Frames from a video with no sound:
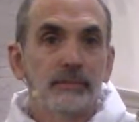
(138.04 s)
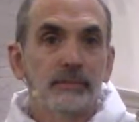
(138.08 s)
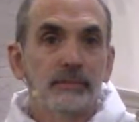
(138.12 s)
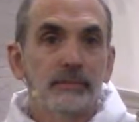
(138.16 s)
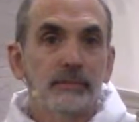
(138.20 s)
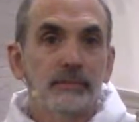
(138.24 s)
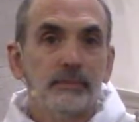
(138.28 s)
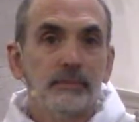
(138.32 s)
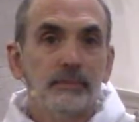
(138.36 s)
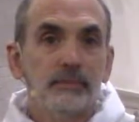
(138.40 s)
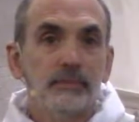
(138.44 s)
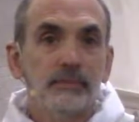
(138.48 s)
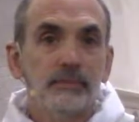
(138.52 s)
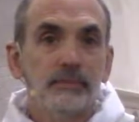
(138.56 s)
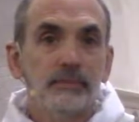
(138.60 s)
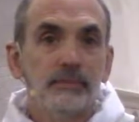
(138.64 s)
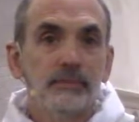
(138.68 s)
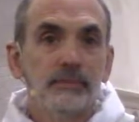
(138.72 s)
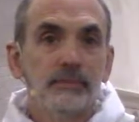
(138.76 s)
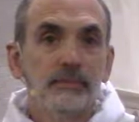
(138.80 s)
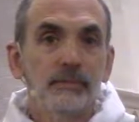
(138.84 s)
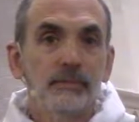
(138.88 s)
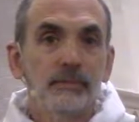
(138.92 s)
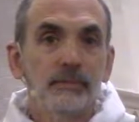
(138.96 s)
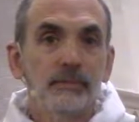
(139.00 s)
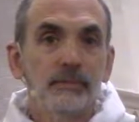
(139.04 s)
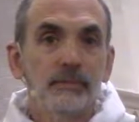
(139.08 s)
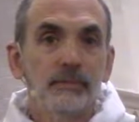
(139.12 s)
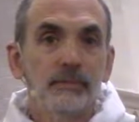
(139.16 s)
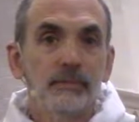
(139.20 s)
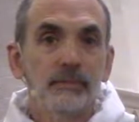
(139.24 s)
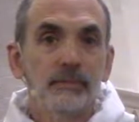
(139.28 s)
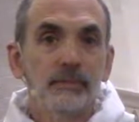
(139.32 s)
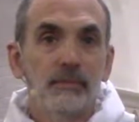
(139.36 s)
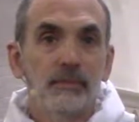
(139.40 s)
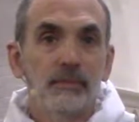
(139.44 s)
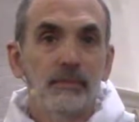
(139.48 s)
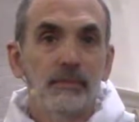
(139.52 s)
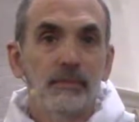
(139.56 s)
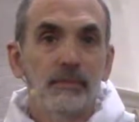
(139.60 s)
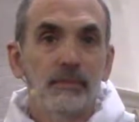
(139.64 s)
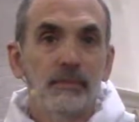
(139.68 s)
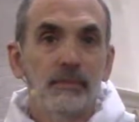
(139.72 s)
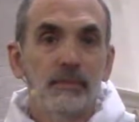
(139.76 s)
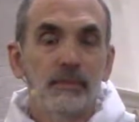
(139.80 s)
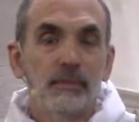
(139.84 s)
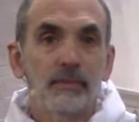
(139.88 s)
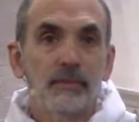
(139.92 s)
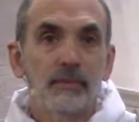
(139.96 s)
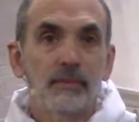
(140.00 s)

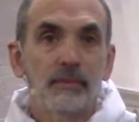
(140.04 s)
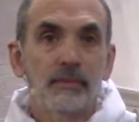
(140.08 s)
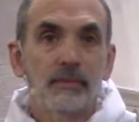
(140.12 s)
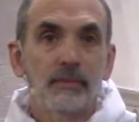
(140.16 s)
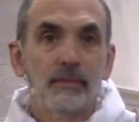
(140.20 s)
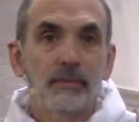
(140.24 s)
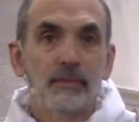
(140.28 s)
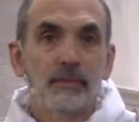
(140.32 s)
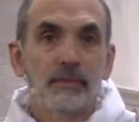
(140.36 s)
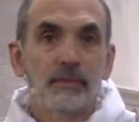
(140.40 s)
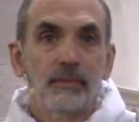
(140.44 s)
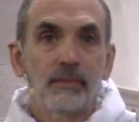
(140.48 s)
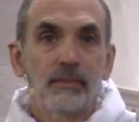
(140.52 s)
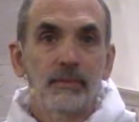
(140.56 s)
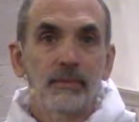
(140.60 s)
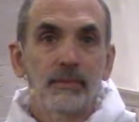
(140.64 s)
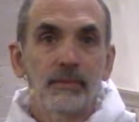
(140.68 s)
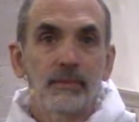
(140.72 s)
(no one is talking)